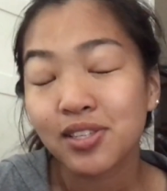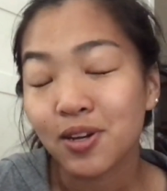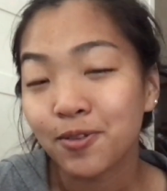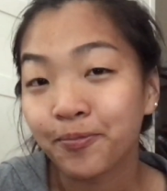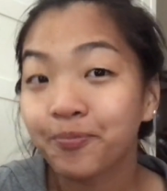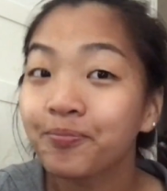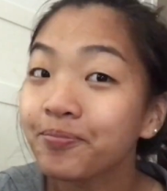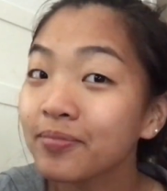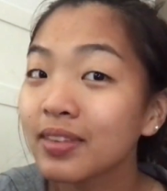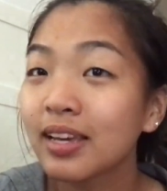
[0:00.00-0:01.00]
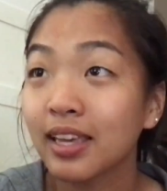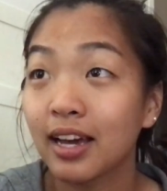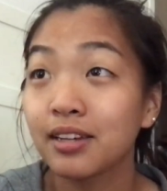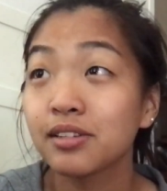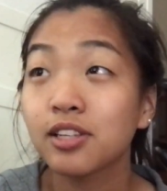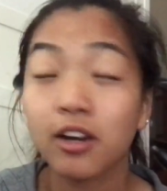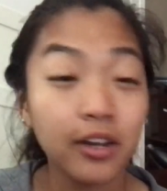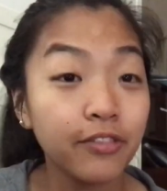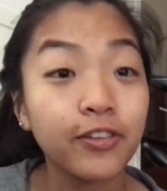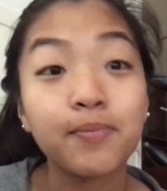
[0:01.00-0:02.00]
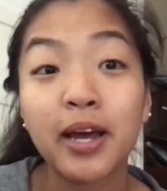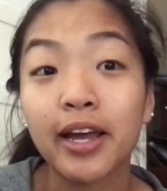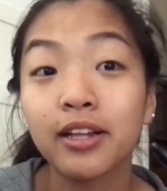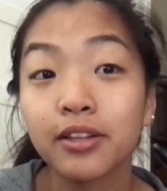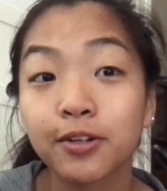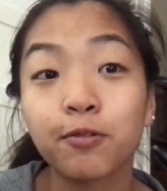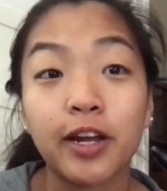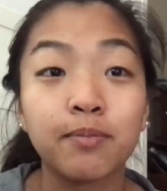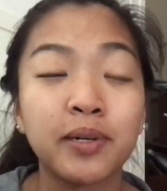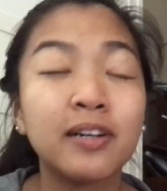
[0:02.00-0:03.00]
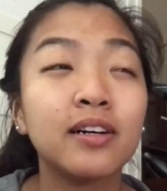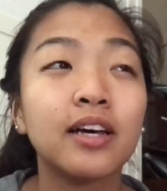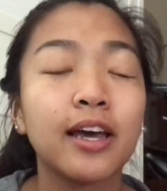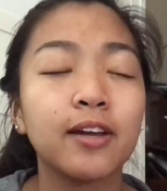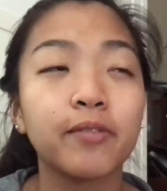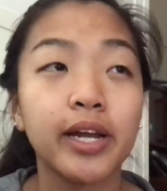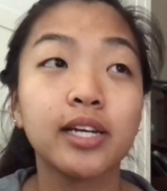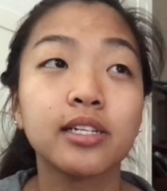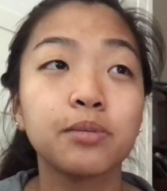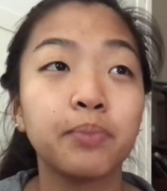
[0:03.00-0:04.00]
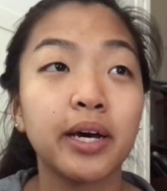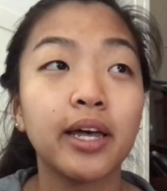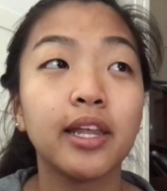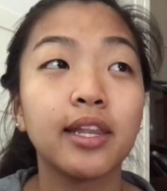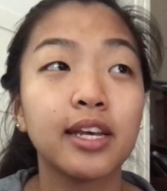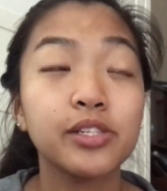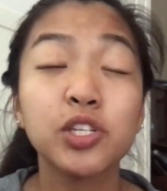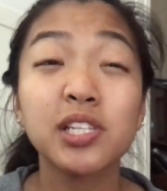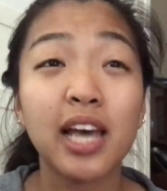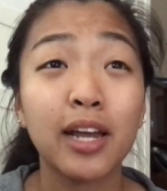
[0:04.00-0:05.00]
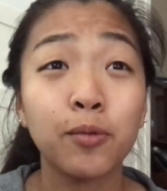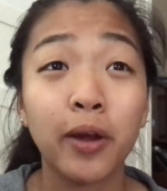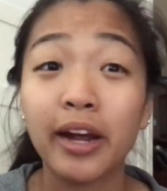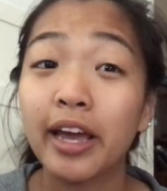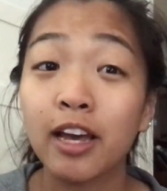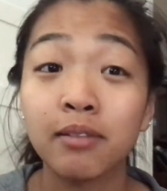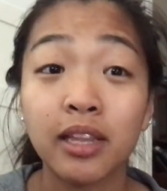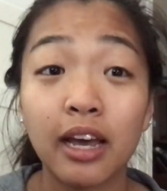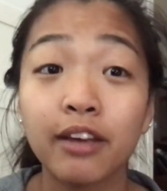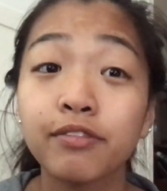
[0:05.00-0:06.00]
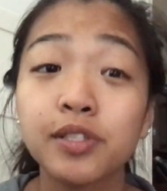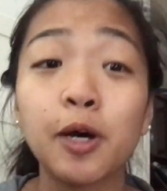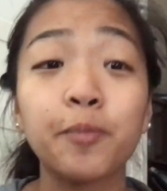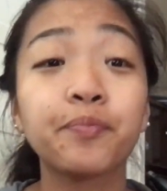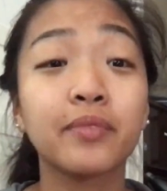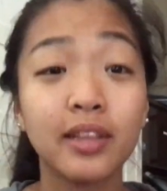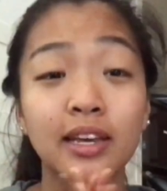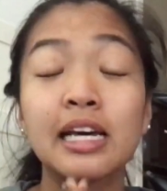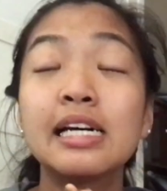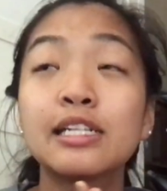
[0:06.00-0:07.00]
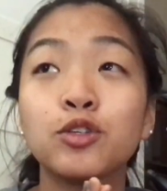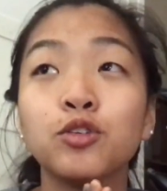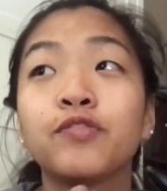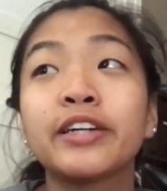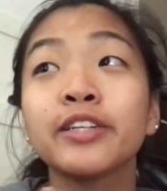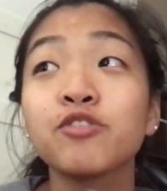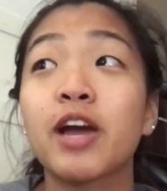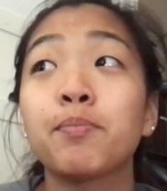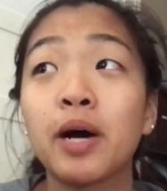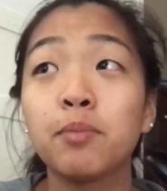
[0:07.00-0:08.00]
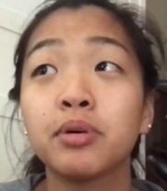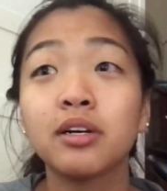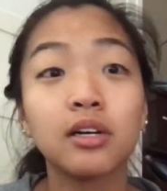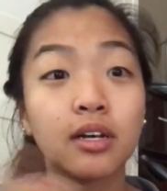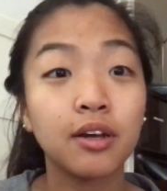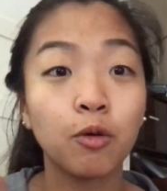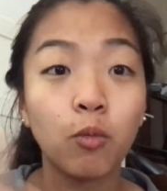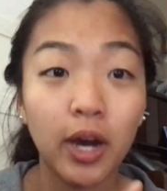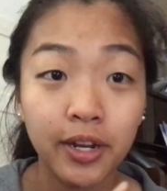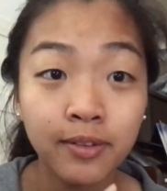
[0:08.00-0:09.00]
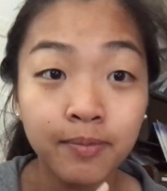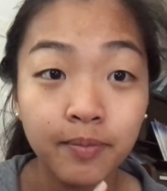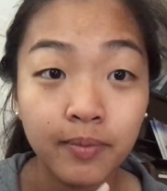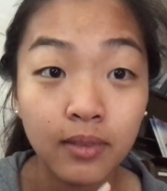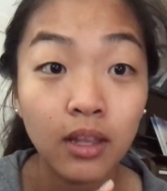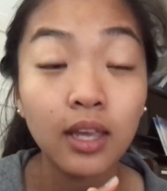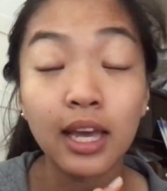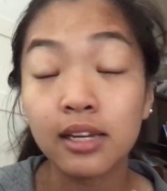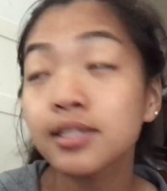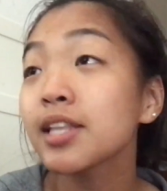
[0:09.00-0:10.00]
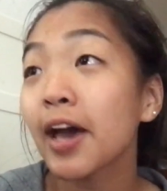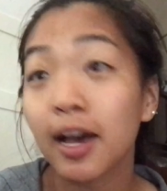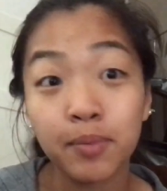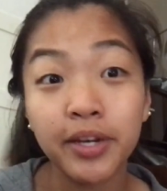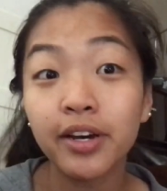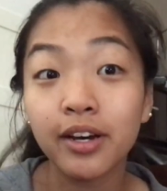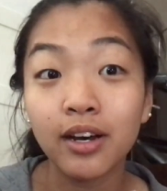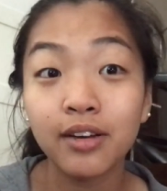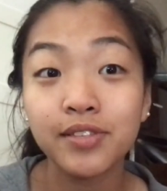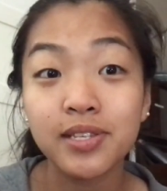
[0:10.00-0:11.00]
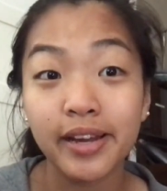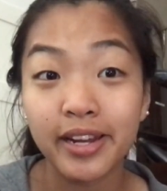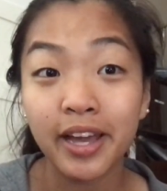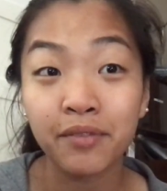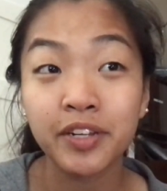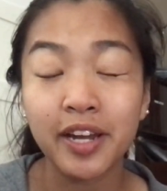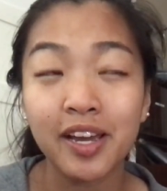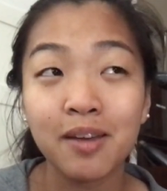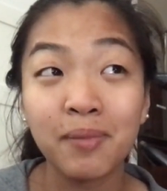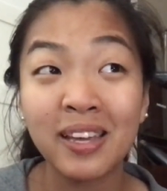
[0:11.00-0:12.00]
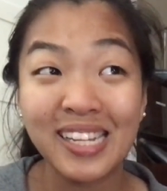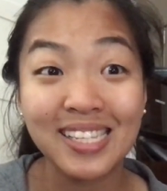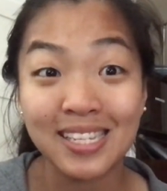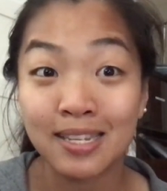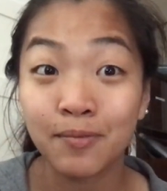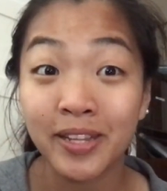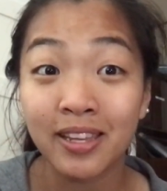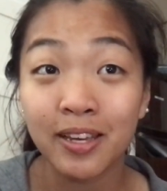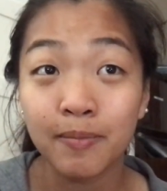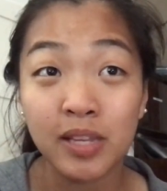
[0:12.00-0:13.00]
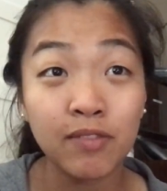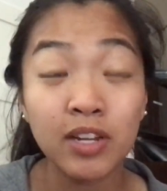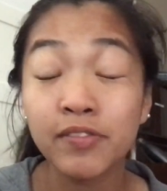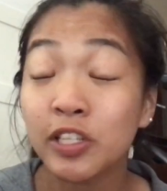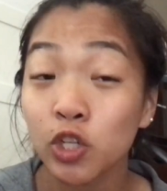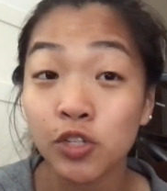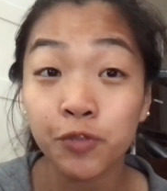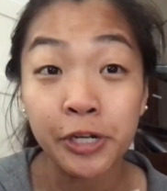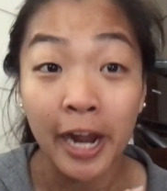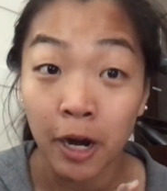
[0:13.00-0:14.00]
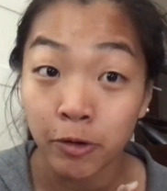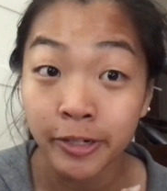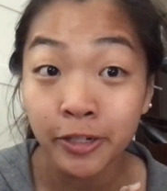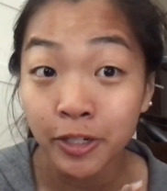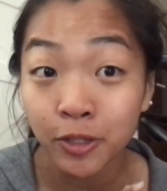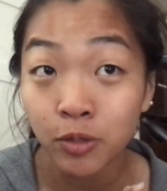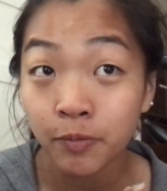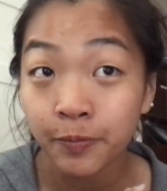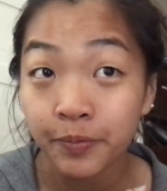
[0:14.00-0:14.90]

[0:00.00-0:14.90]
So sorry for my little ramble and rant, but that's just kind of where I am in life. So, to finally wrap up, 1, get into the habit of studying every day and being consistent with it, even if it's just for an hour or 2.